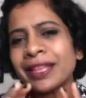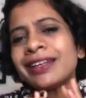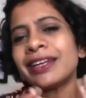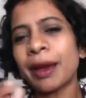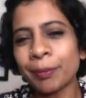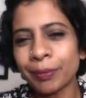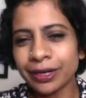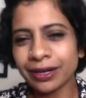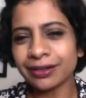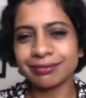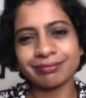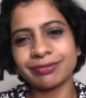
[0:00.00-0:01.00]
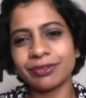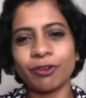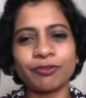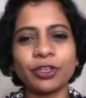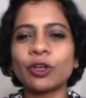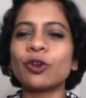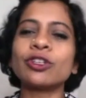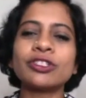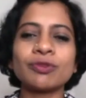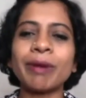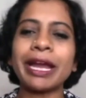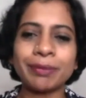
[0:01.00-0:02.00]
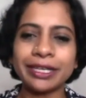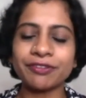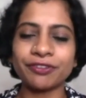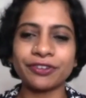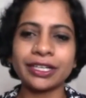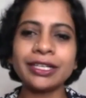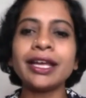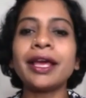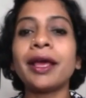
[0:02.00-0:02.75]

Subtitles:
the number of the clothes might be different,